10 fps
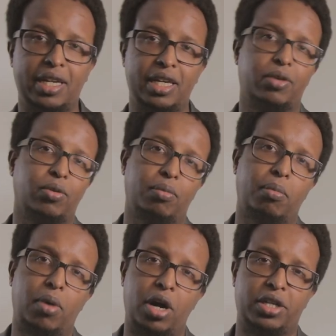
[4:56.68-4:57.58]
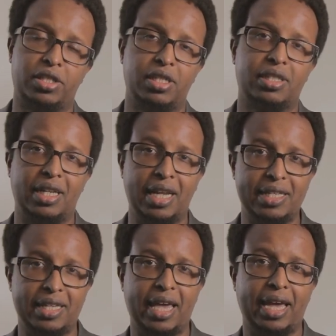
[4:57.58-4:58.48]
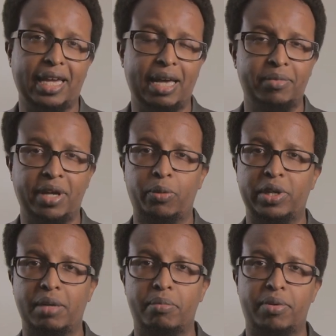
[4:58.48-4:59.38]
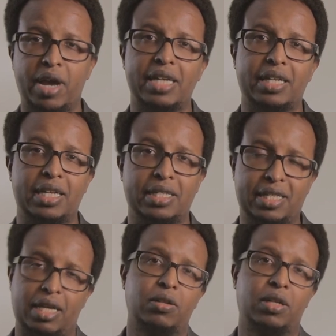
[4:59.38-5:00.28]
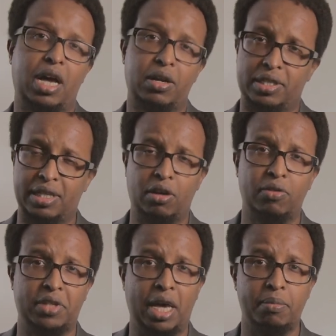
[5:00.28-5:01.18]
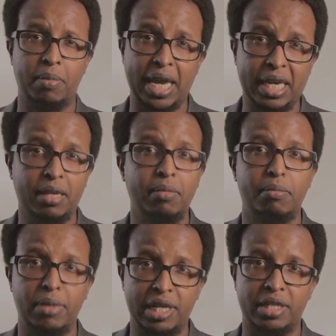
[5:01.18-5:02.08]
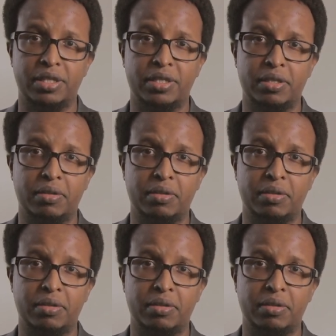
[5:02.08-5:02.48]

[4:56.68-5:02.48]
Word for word: legal marketed laser hair cap that we can brand and sell ourselves and make millions.